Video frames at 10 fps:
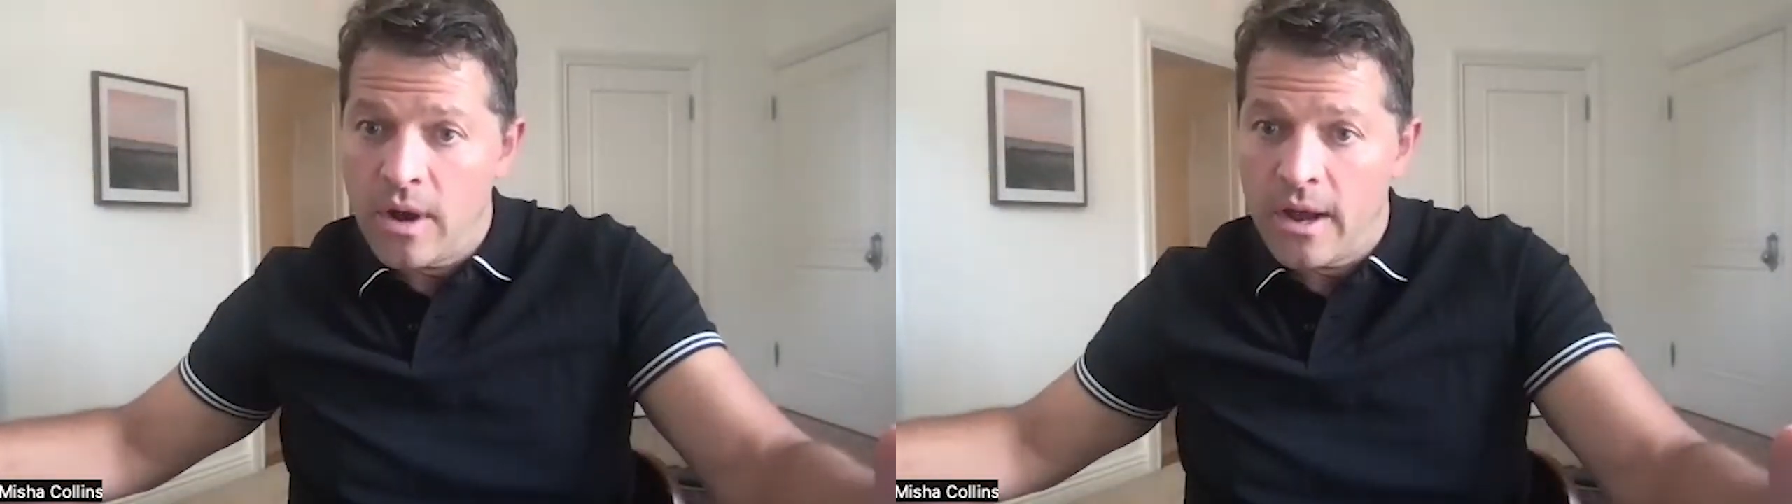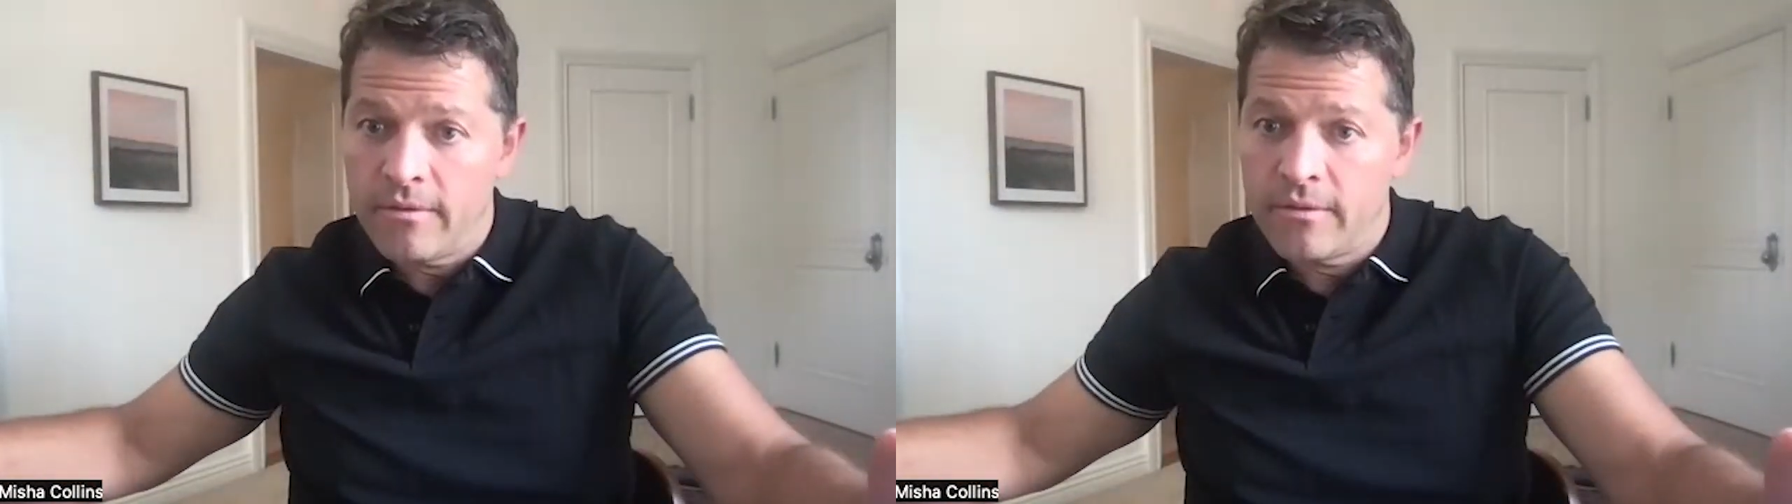
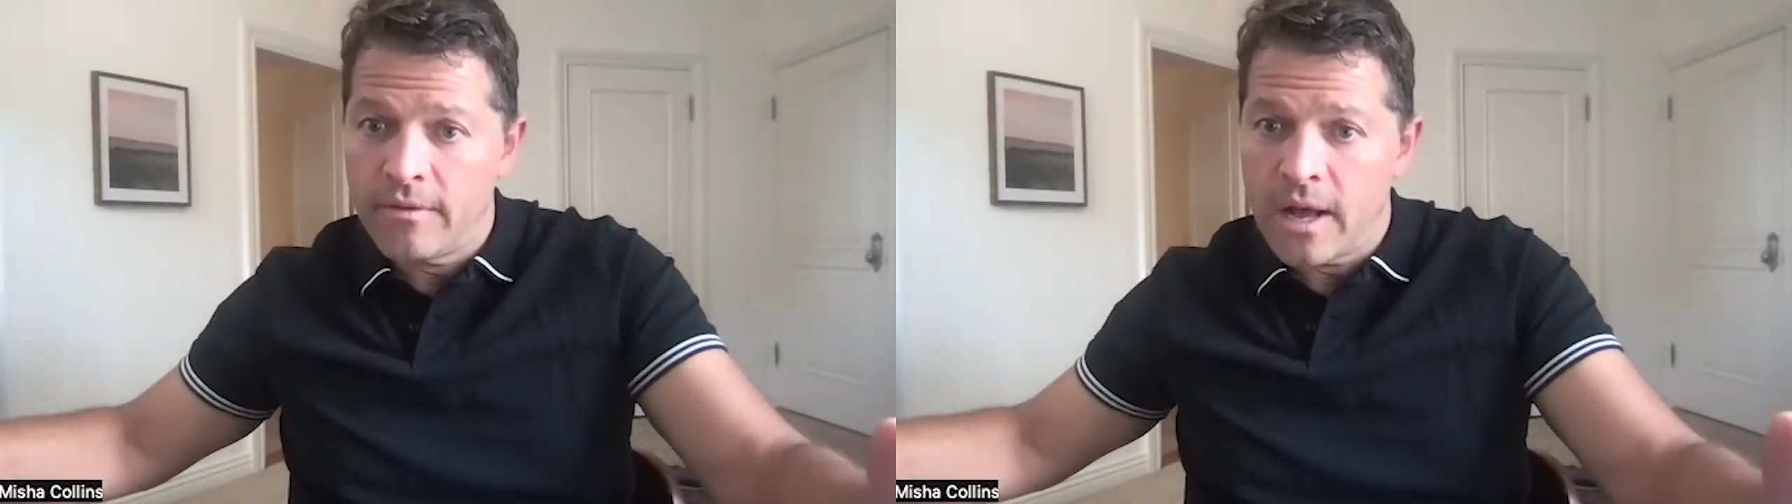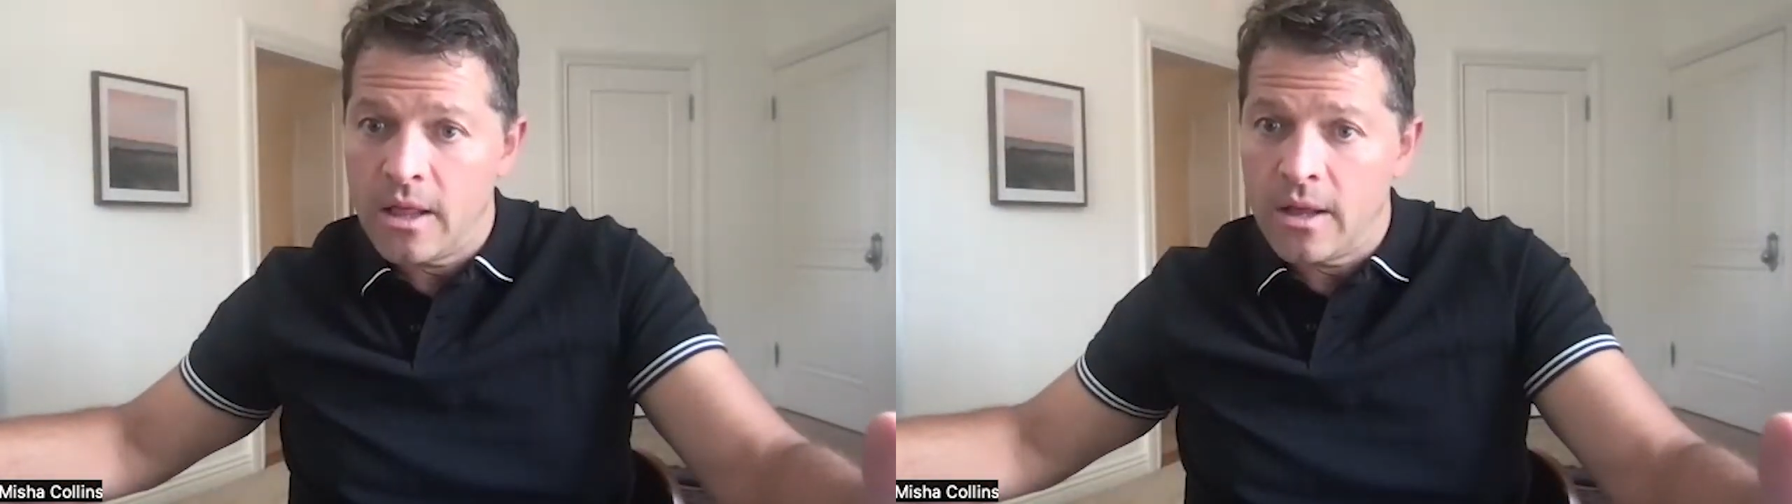have
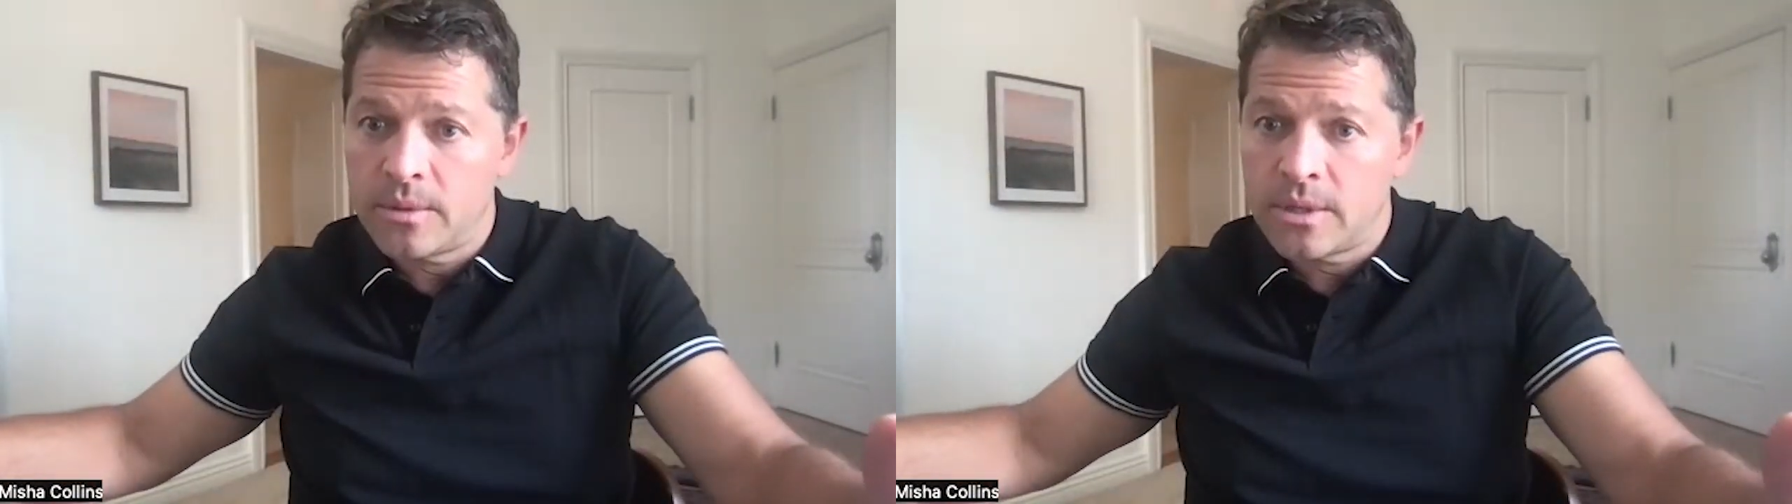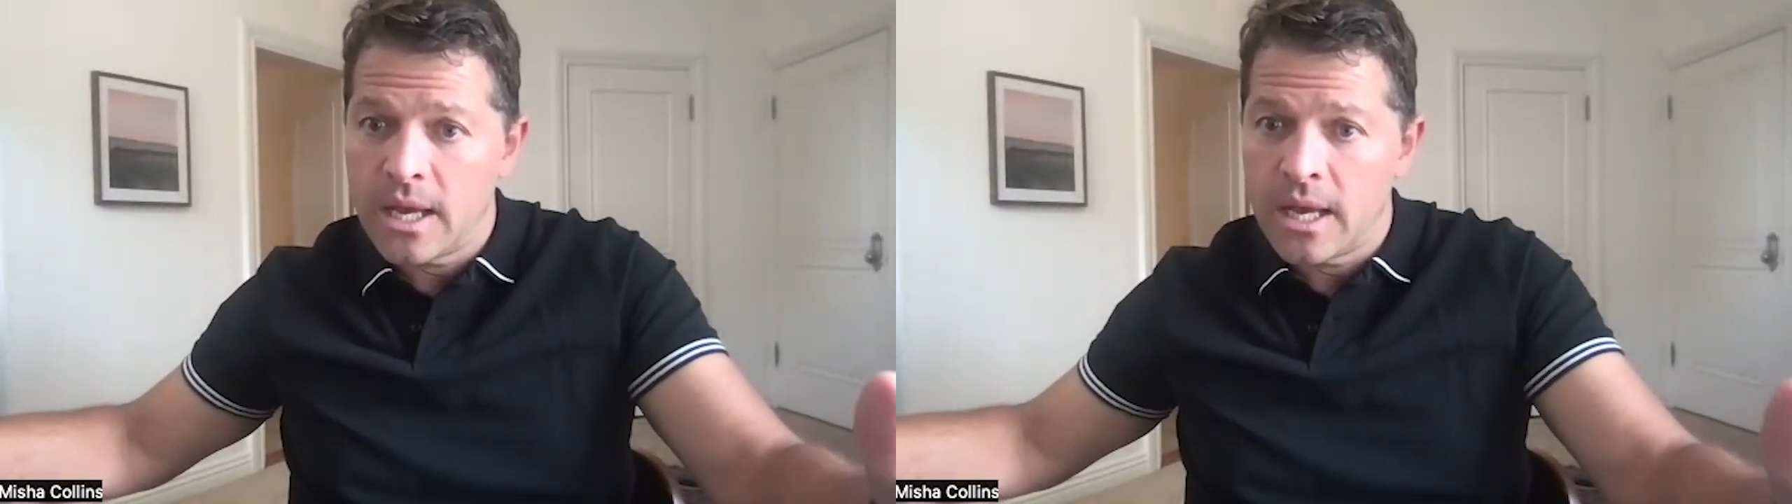
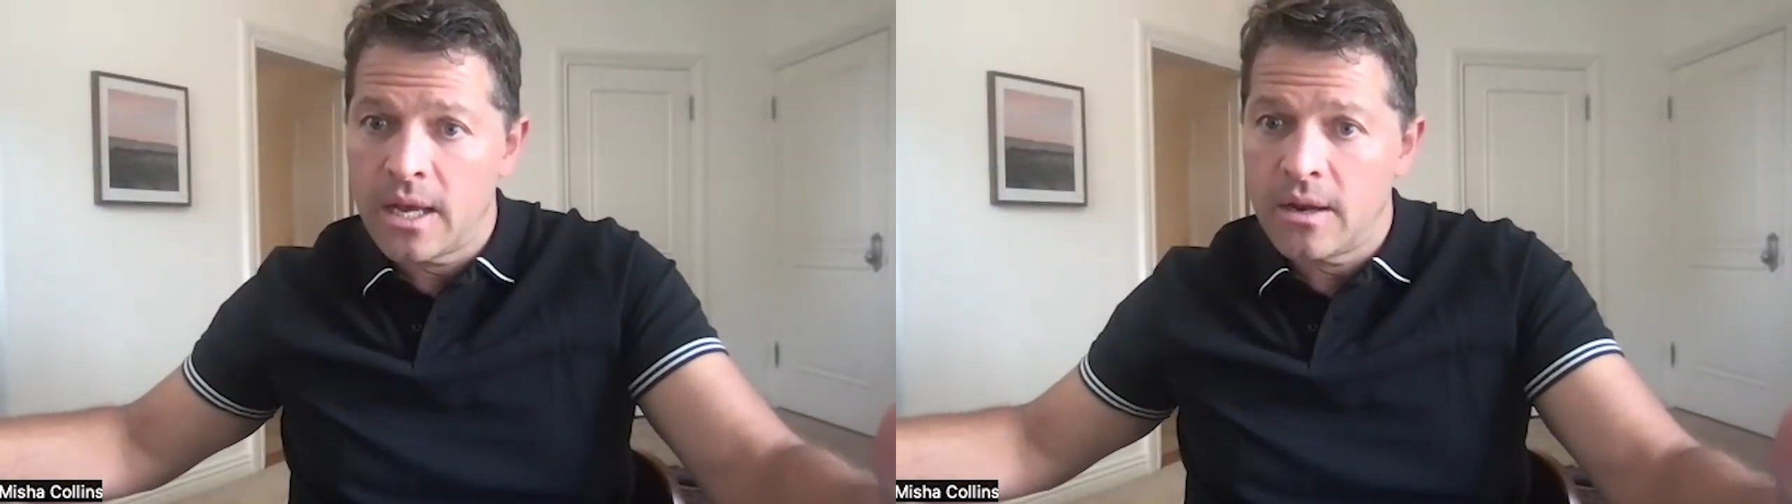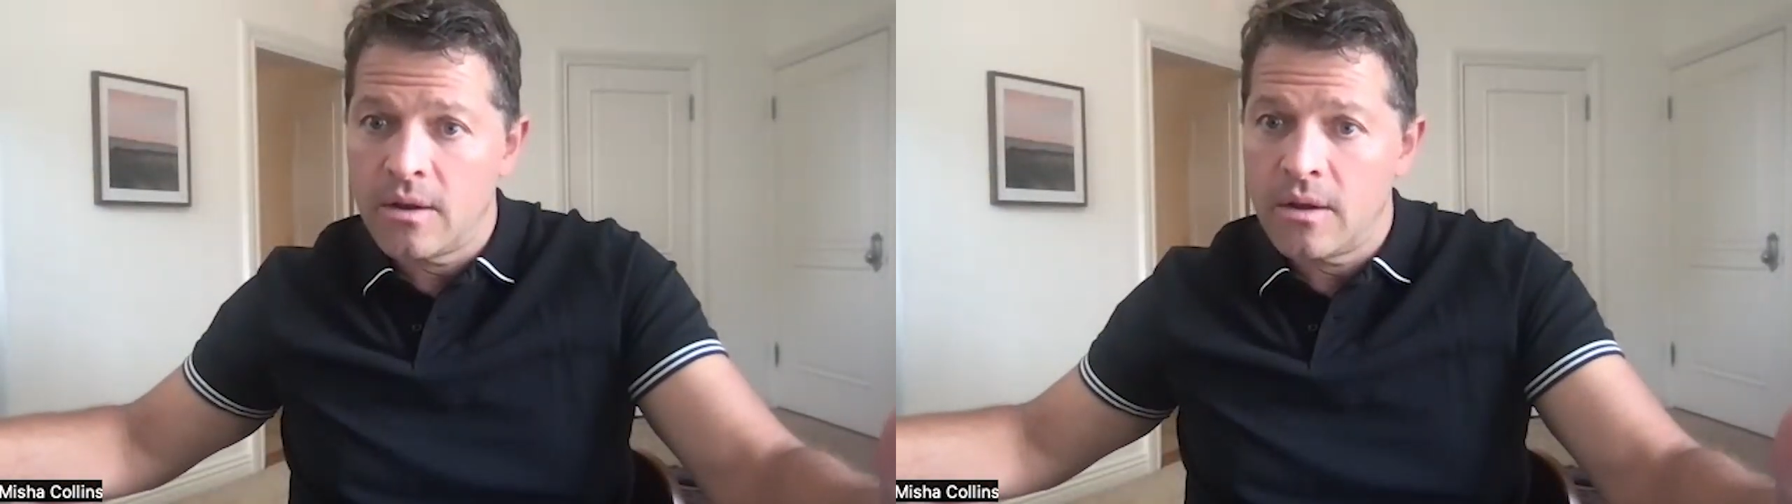developed
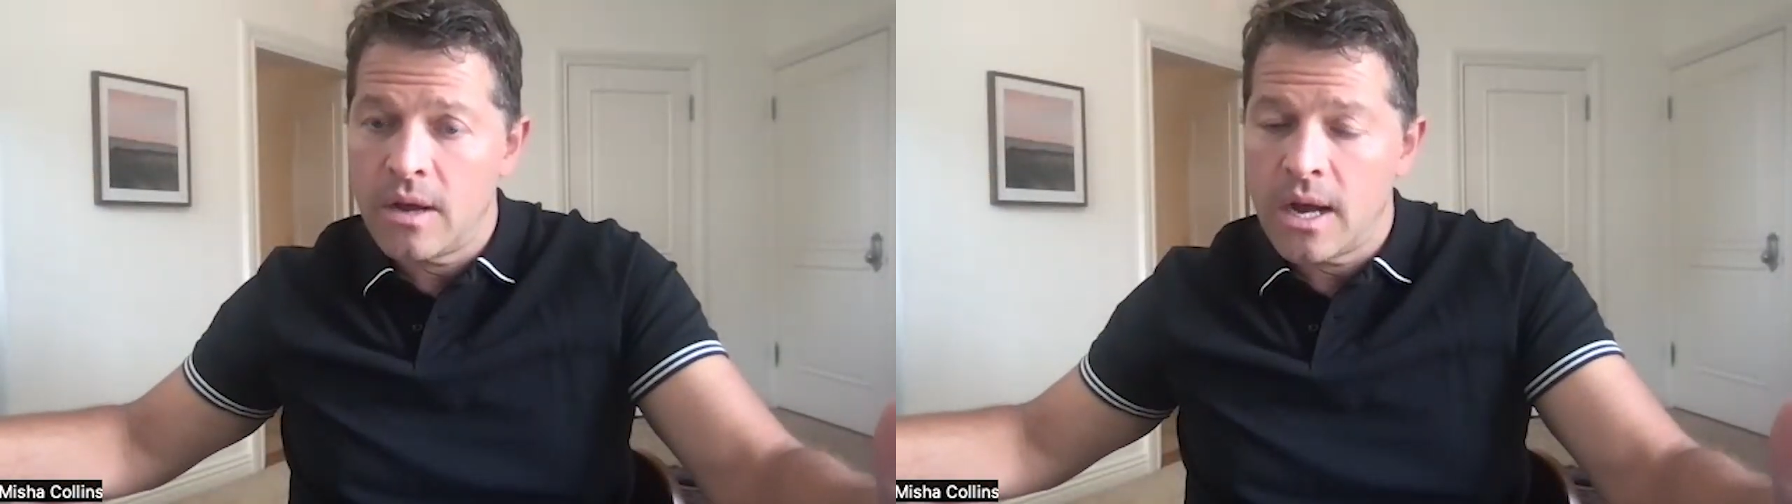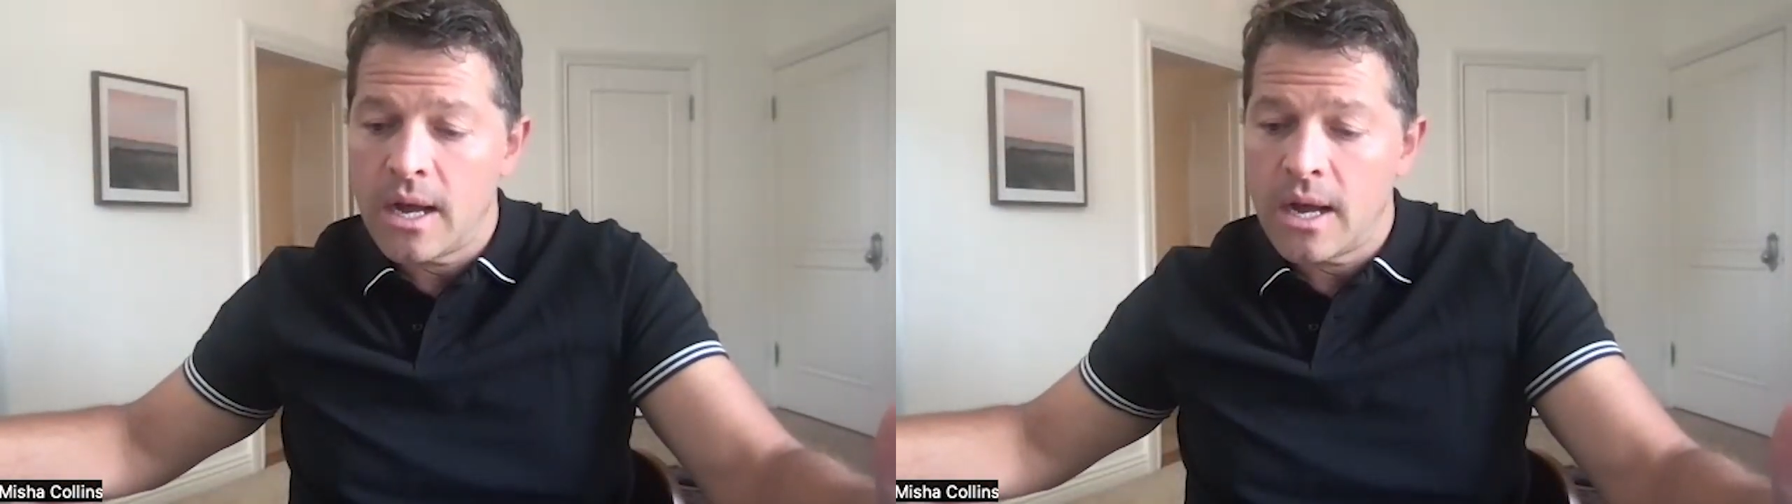in